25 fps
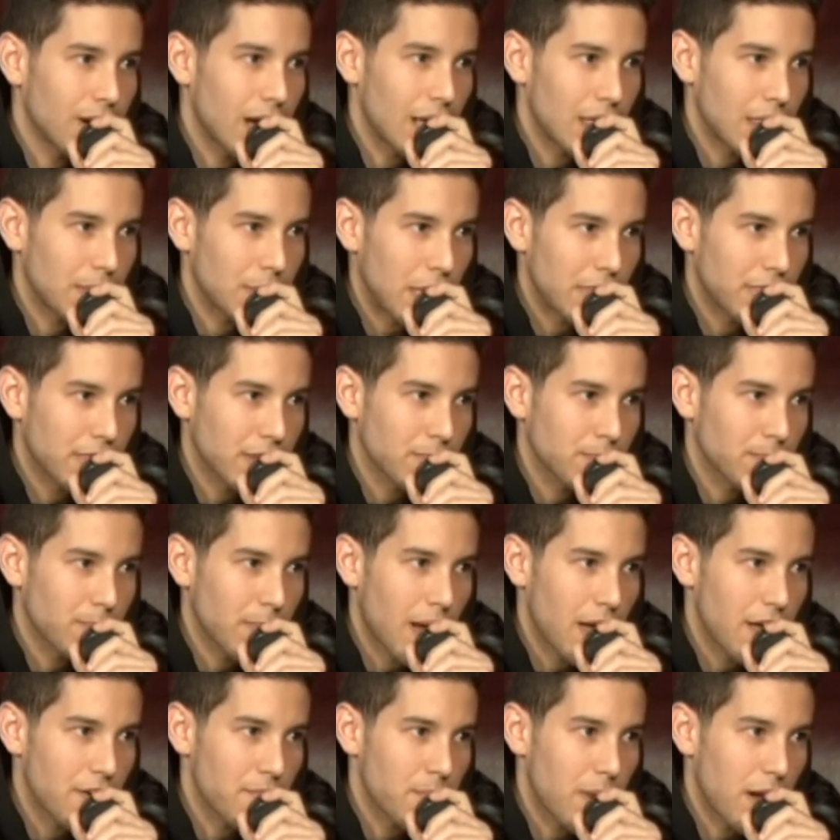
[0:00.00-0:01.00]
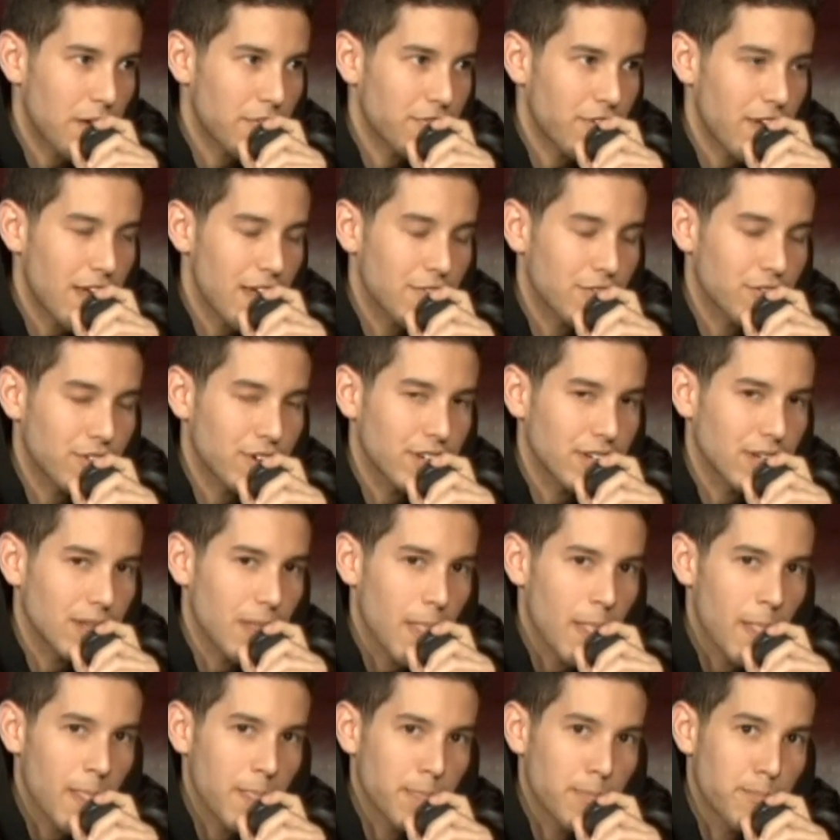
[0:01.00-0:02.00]
I, I think my, my favorite
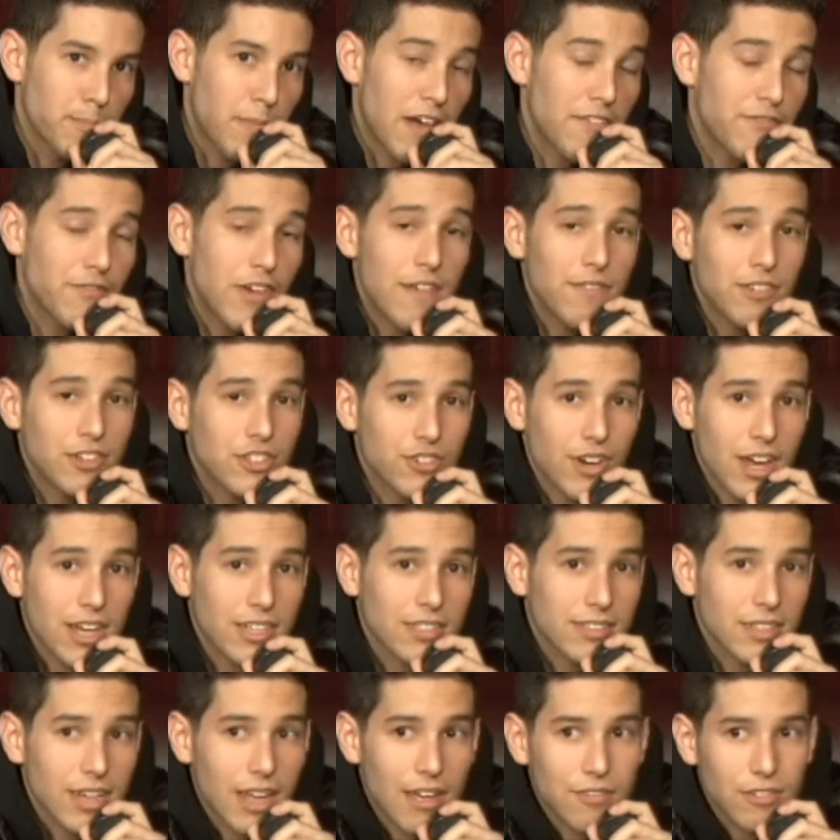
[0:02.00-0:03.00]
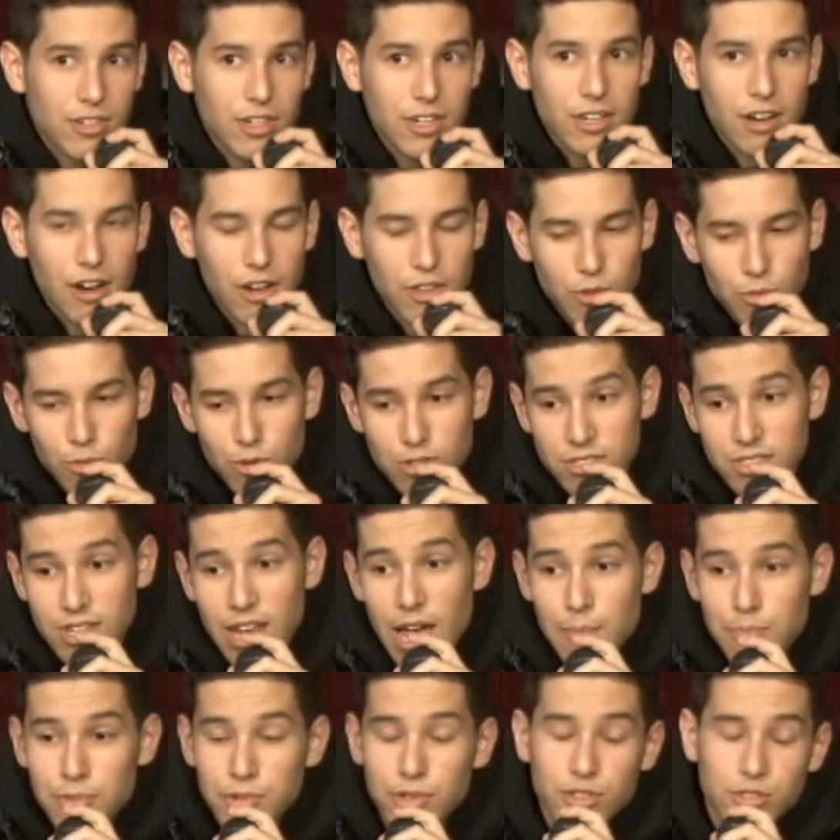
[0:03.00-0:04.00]
my favorite tracks that I've done are the ones that
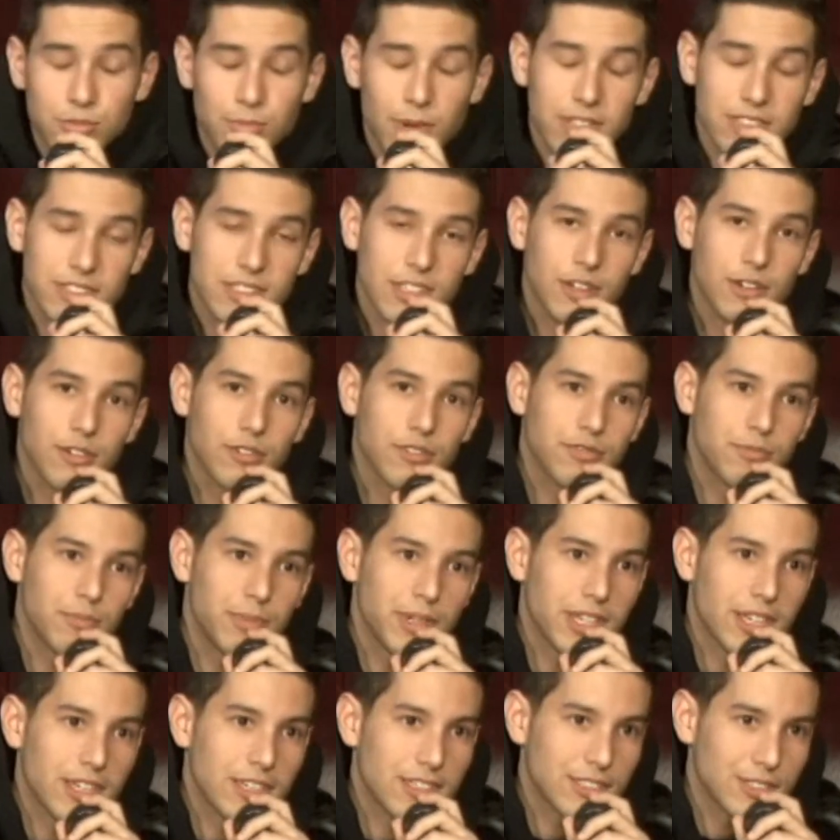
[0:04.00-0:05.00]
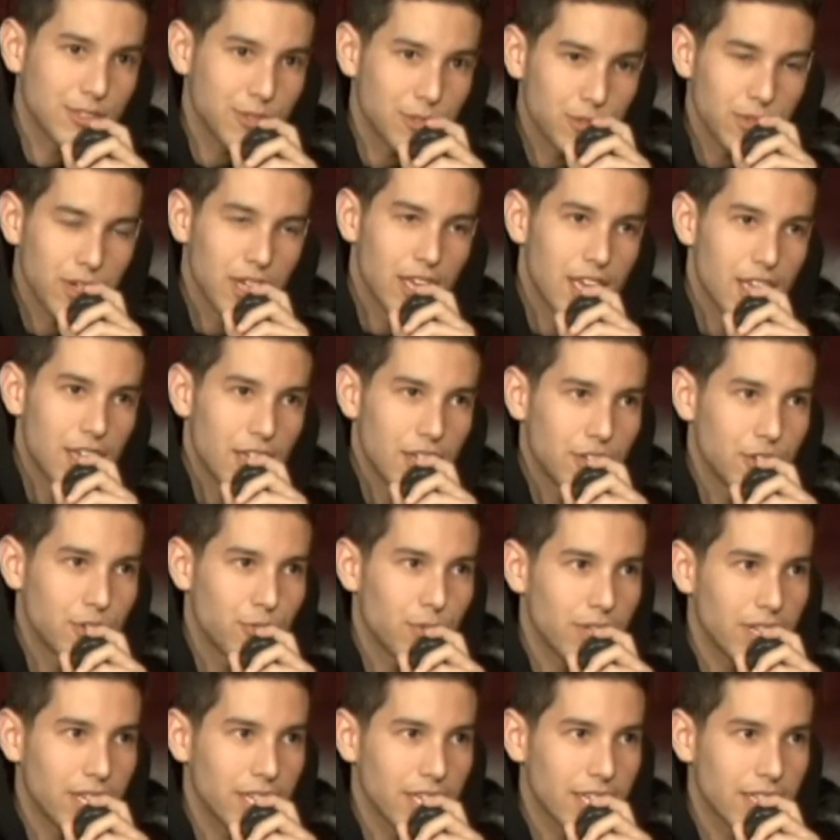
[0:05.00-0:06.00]
I produce myself because you you
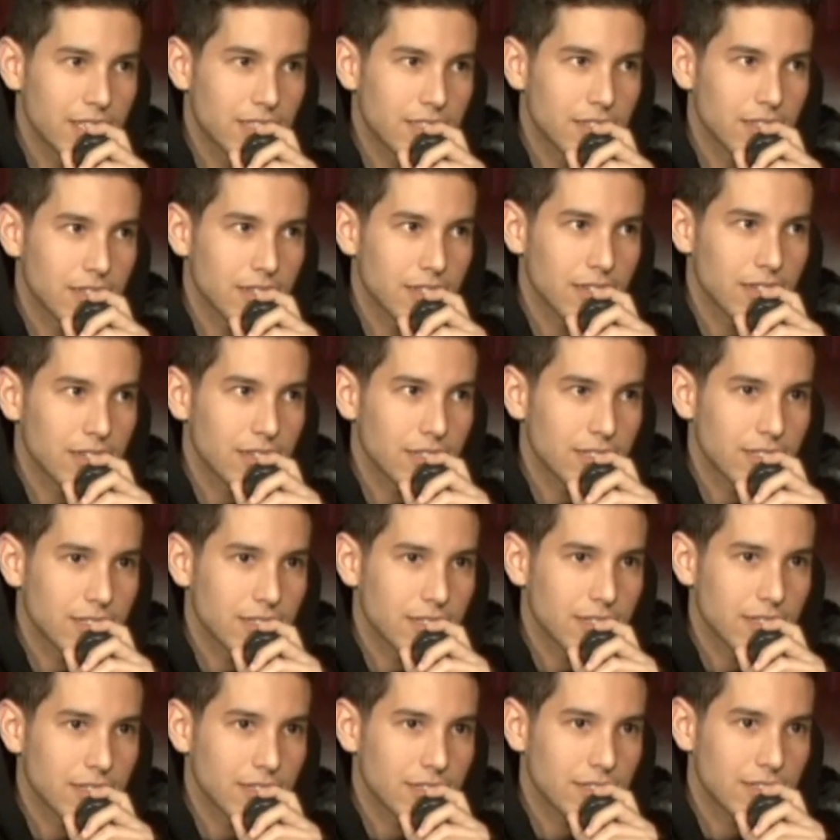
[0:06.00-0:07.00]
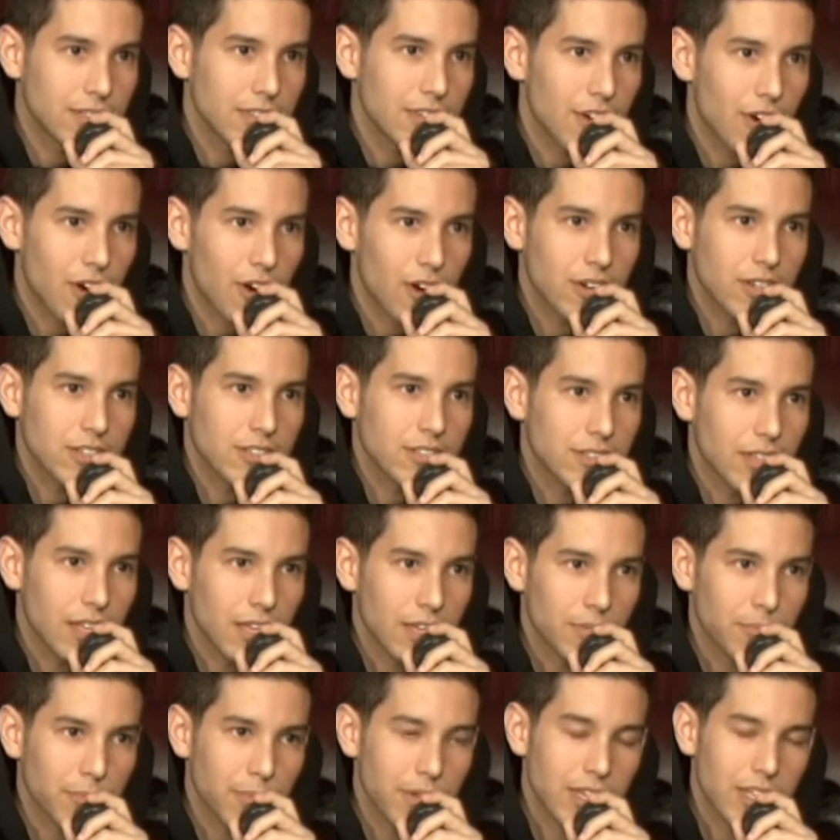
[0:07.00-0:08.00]
really get to to see an artist
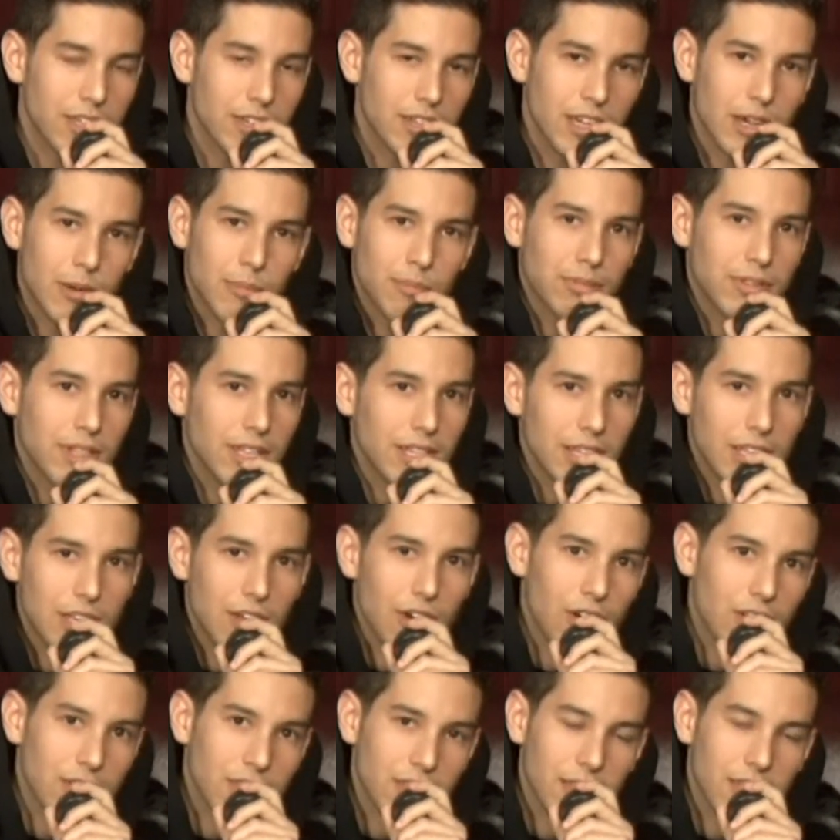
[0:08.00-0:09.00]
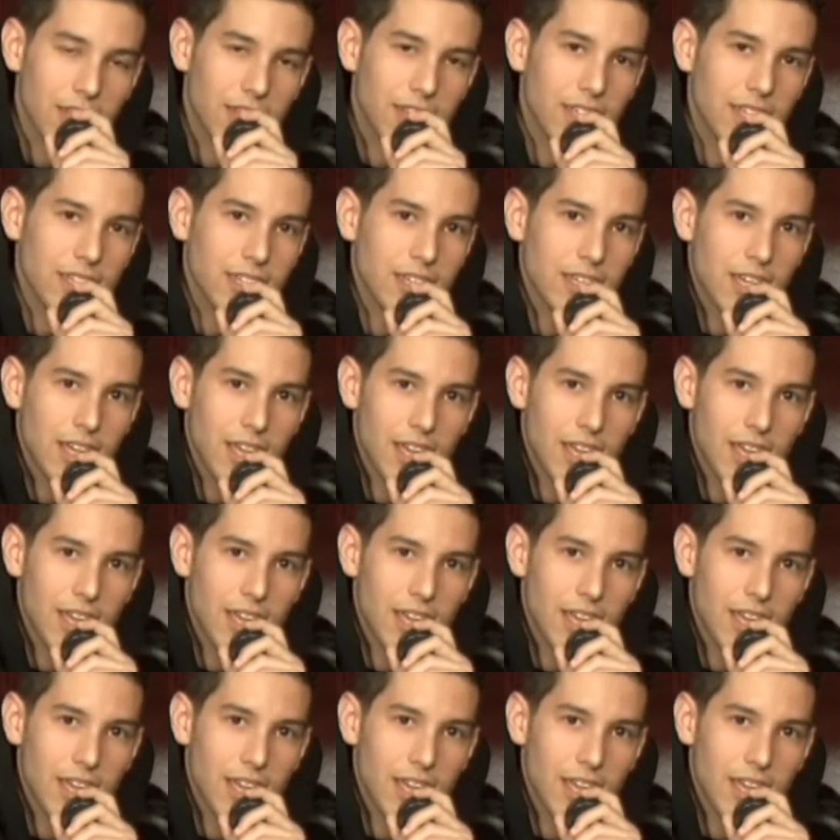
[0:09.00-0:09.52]
like being completely authentic.